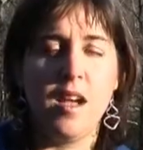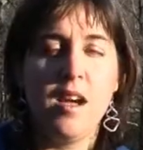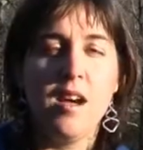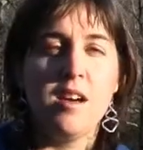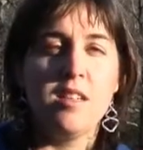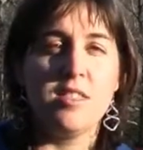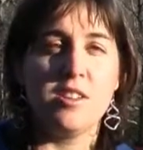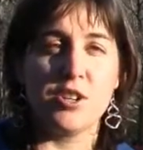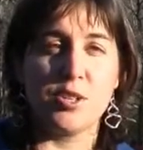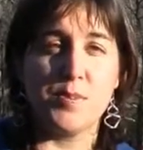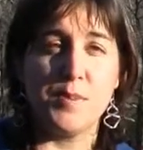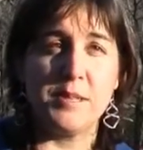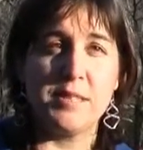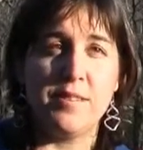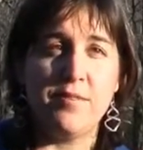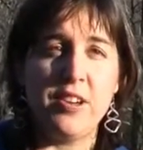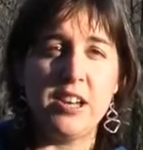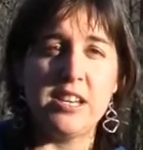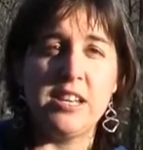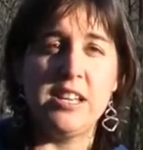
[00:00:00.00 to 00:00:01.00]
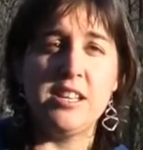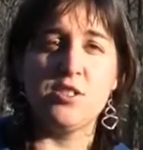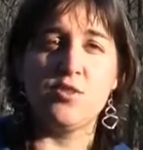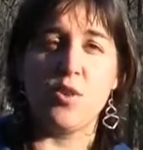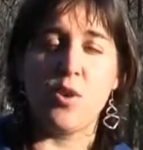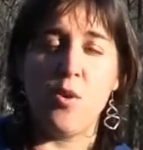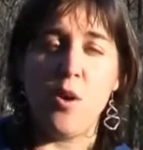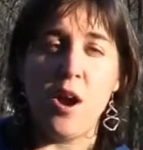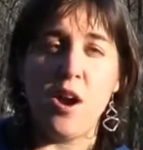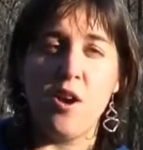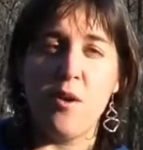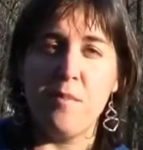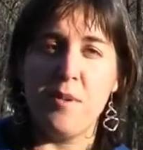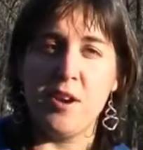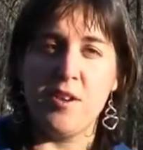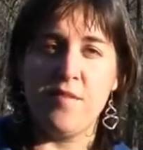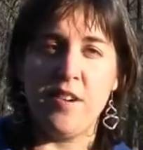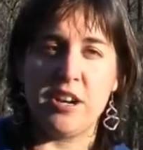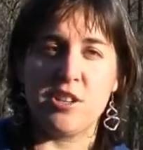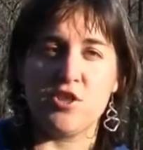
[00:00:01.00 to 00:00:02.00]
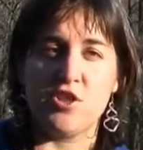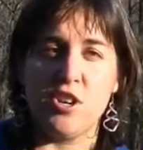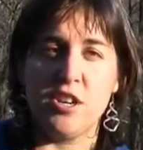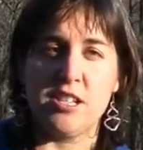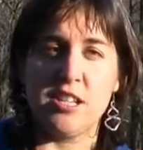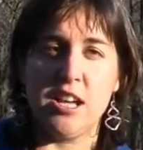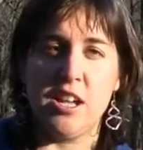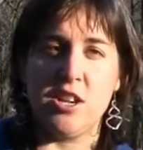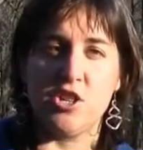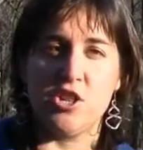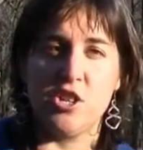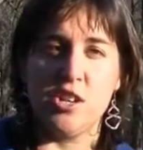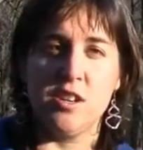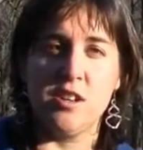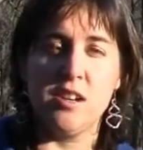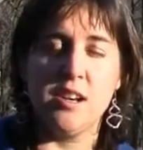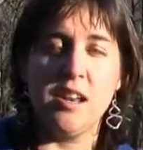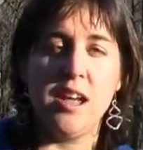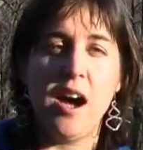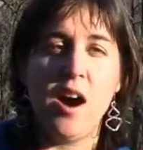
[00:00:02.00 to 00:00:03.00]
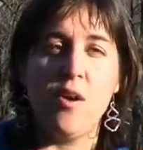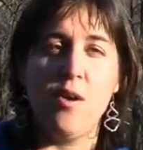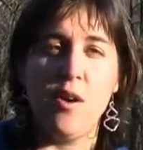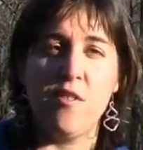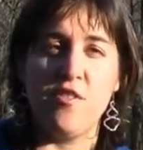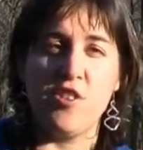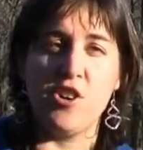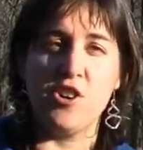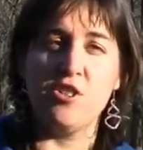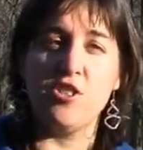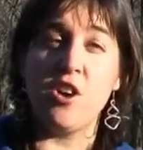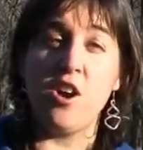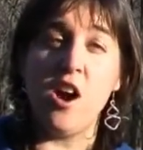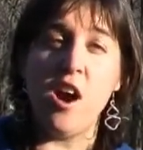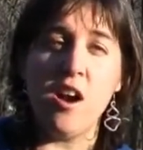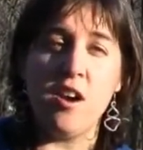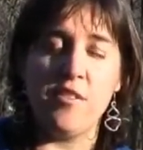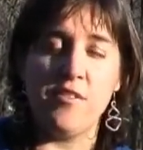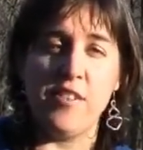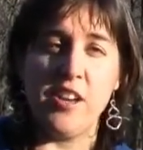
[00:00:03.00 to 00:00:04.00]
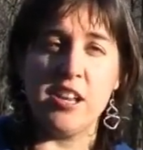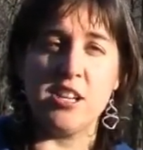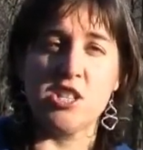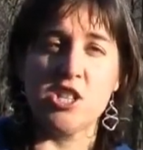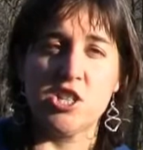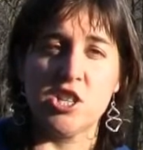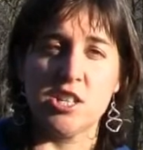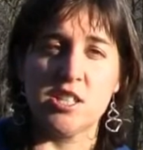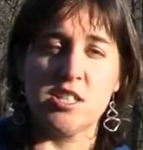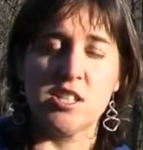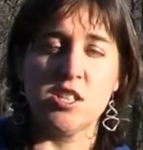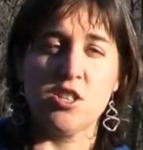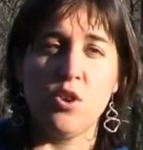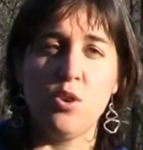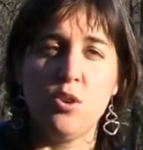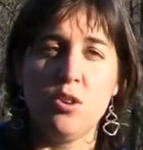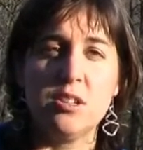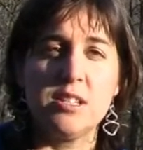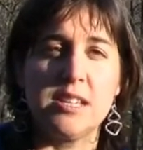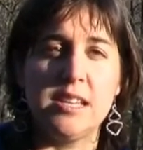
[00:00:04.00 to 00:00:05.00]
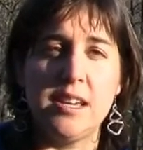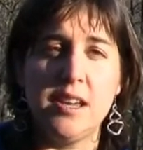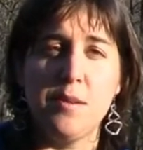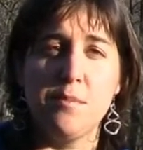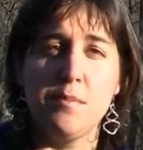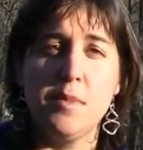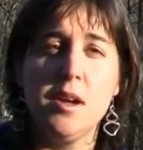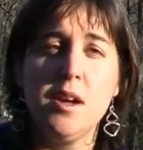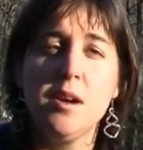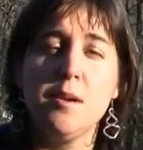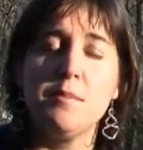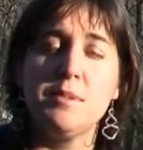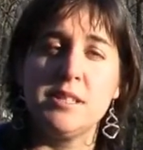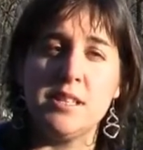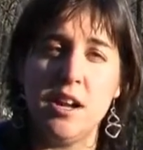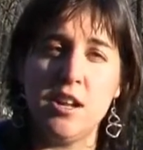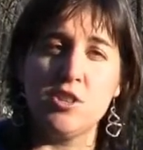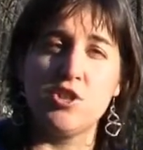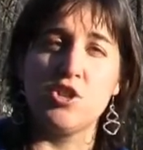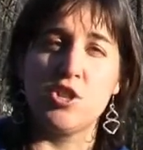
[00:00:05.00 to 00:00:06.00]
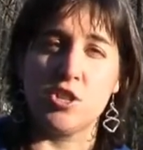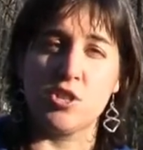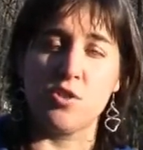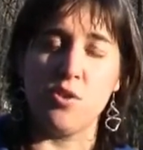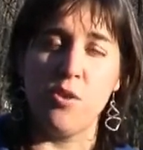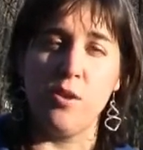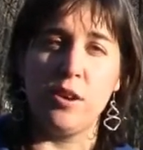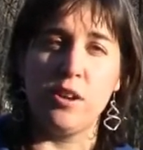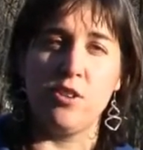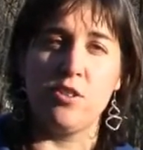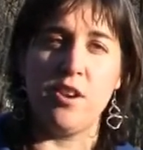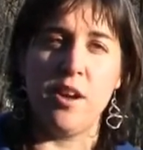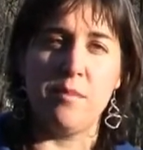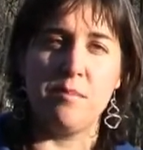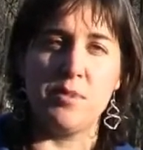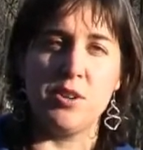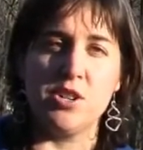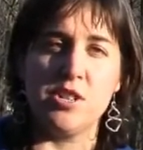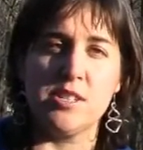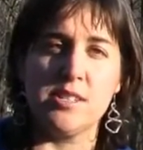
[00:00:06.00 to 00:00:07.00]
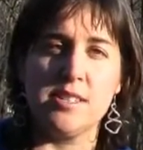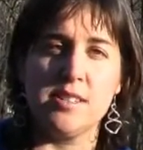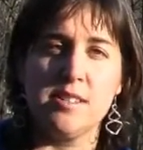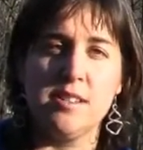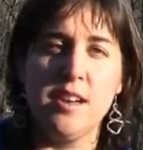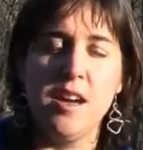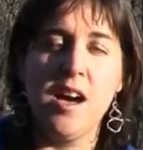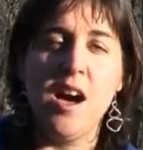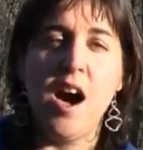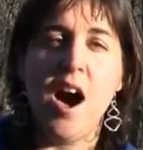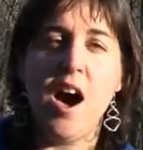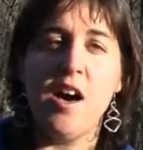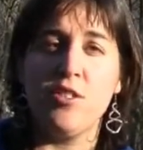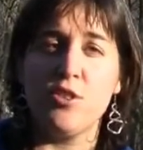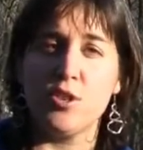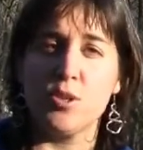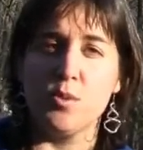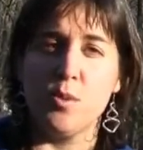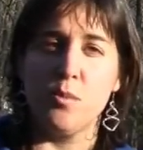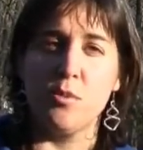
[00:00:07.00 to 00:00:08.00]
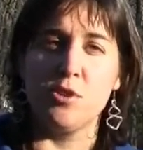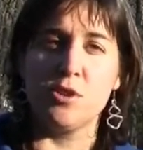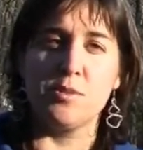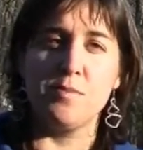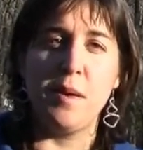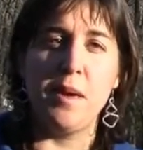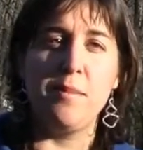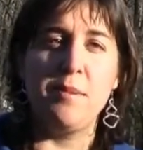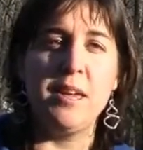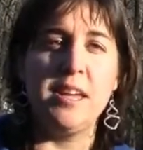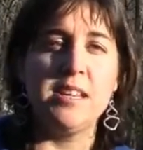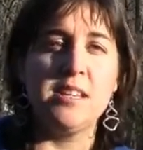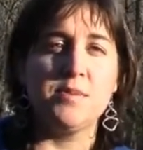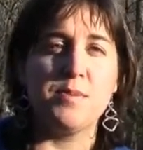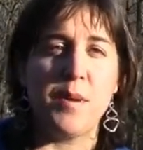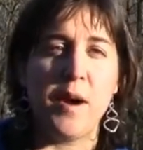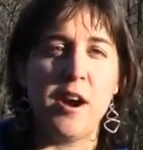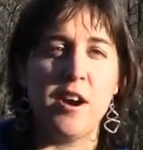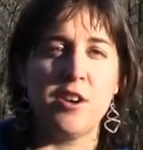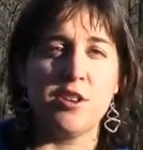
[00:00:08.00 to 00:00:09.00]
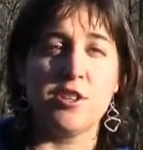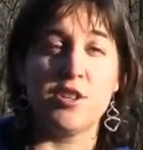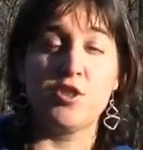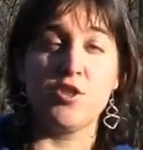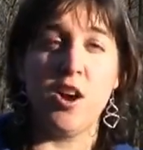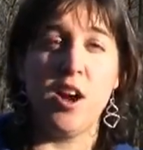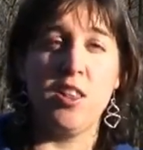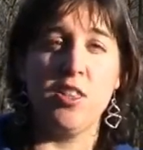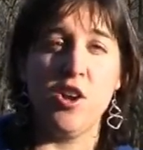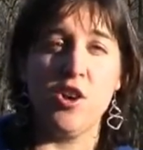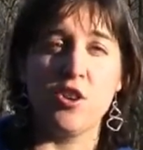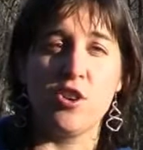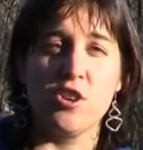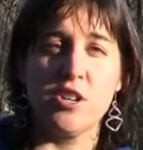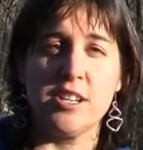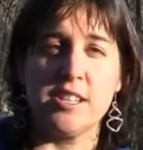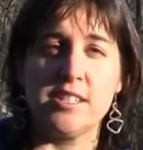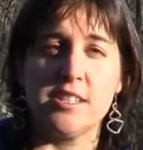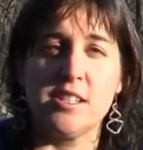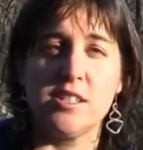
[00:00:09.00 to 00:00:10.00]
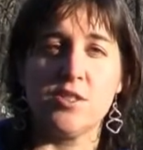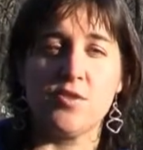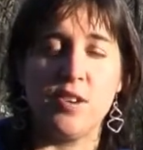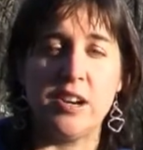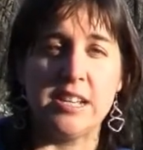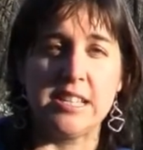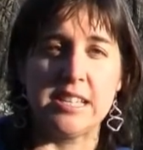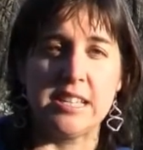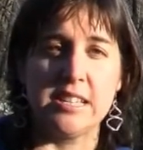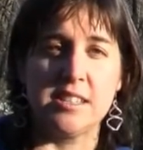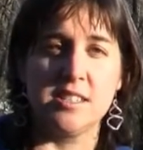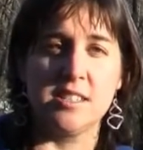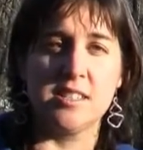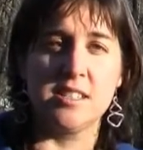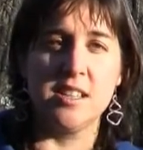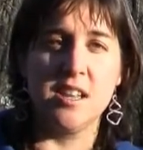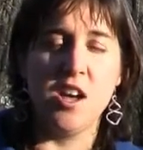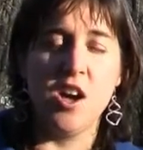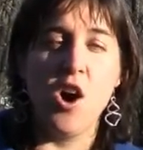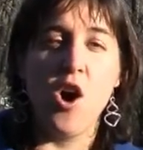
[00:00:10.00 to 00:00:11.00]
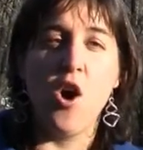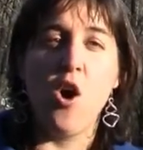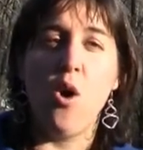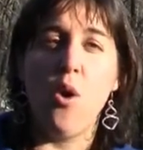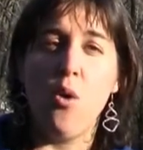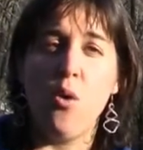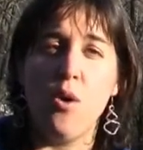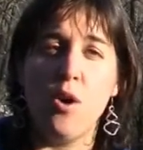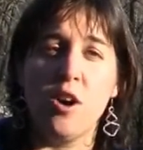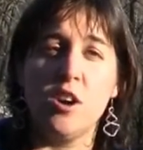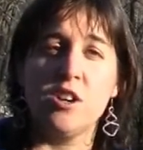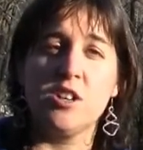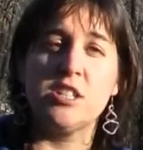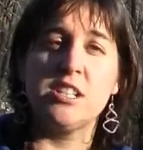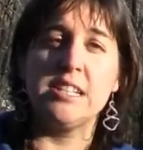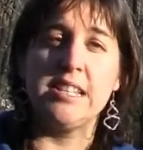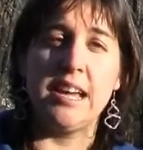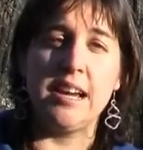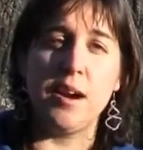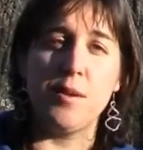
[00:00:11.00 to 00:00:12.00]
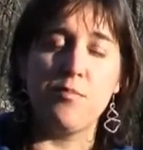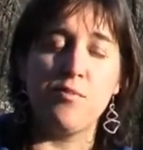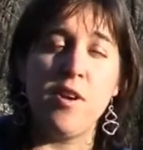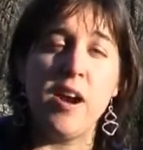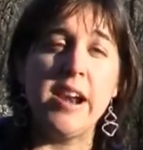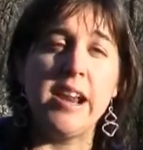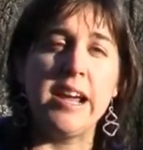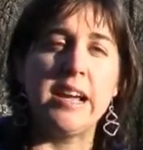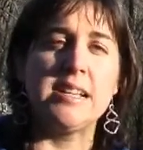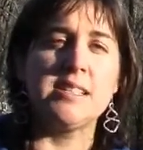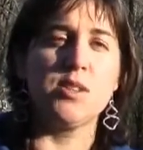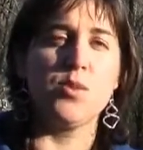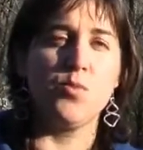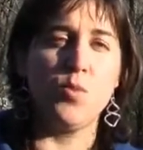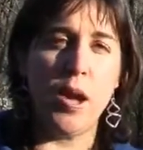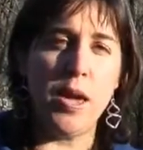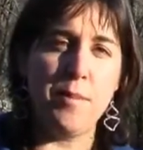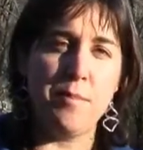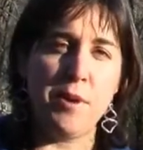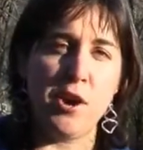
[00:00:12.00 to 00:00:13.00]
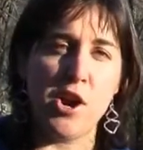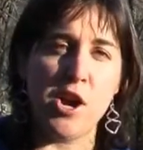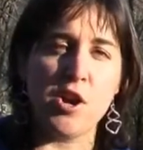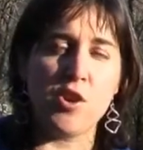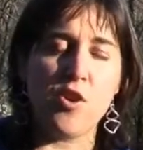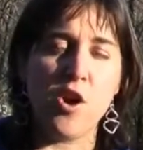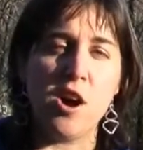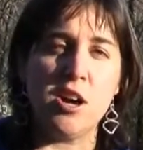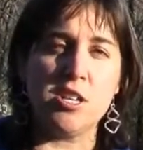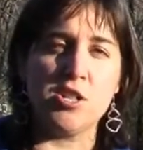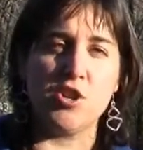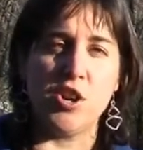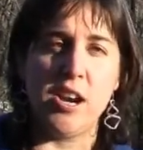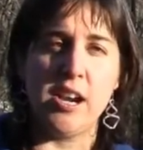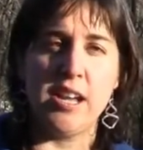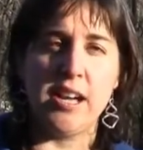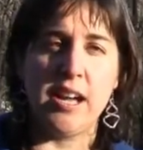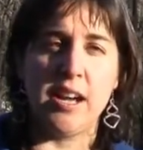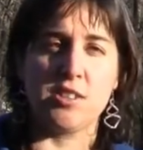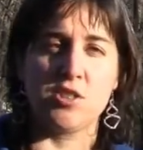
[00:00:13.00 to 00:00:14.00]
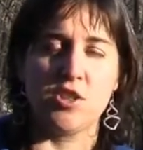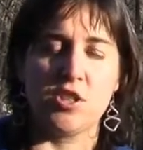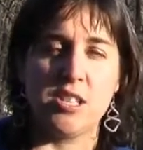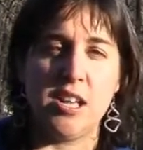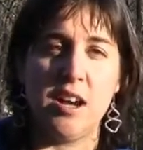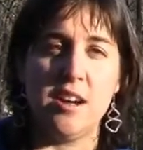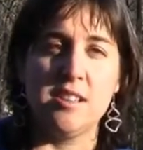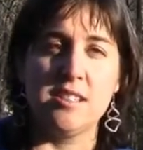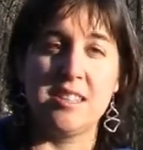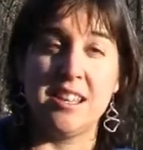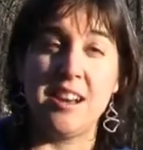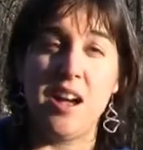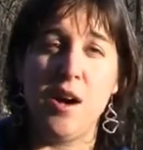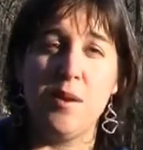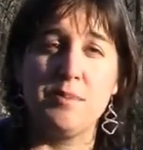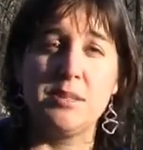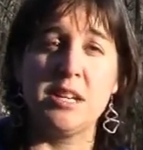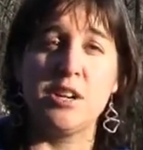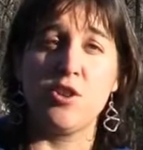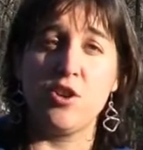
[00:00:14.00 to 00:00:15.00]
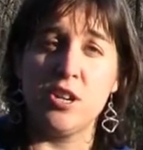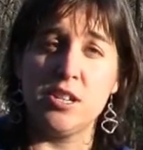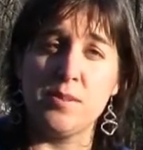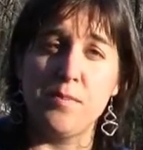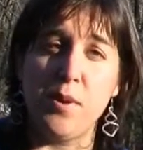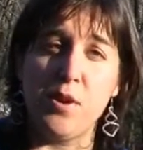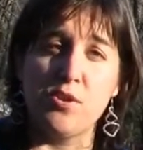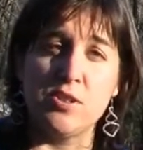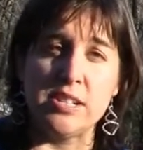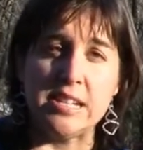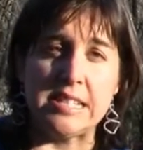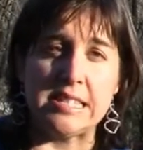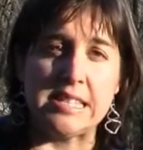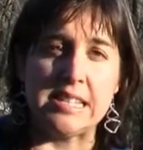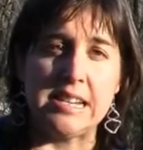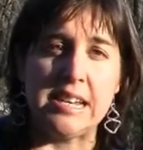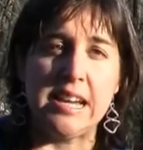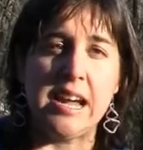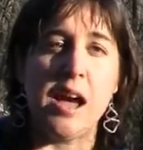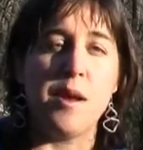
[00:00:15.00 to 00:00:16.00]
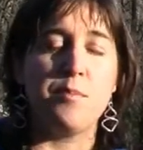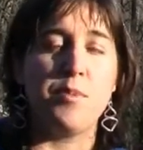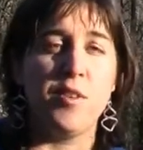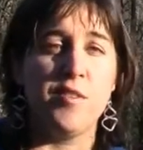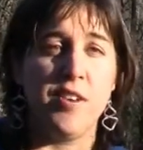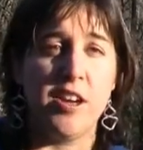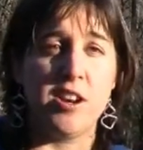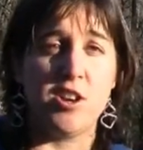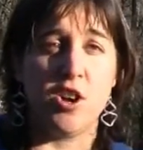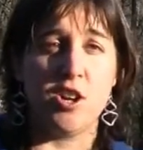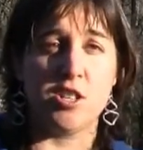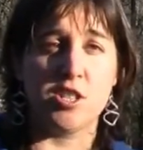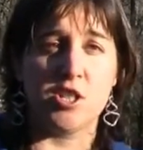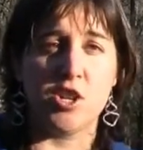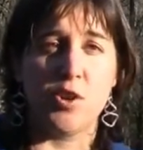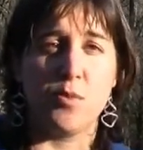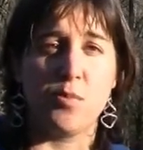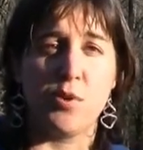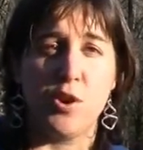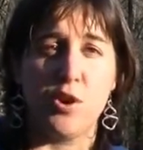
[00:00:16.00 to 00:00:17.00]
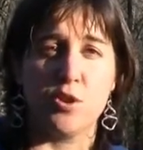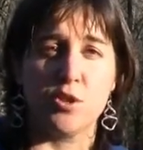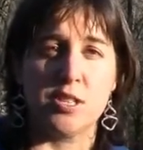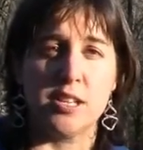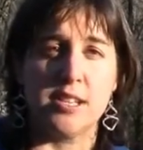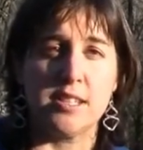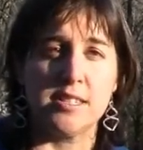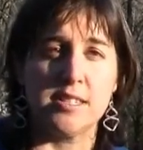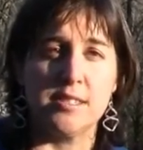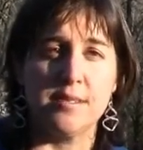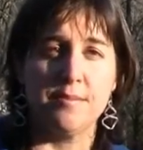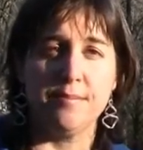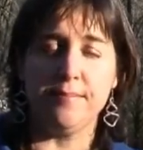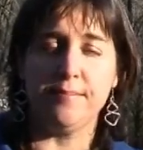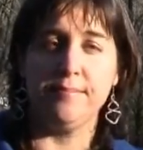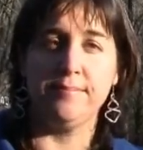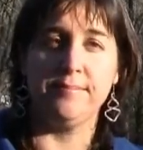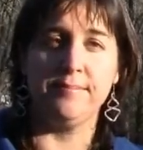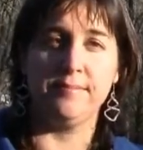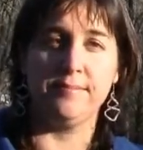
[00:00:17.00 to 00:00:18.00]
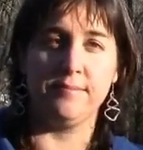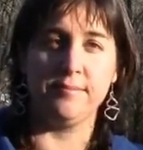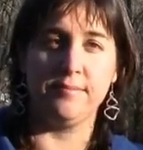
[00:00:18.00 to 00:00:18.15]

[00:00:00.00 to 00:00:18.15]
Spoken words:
Their specific needs require a bit of extra attention. However, there are advantages to the whole team besides just growing your numbers. Other swimmers may be inspired to try longer distance races, or take up running as the weight-bearing cross-training exercise that helps increase bone density and prevent osteoporosis. Our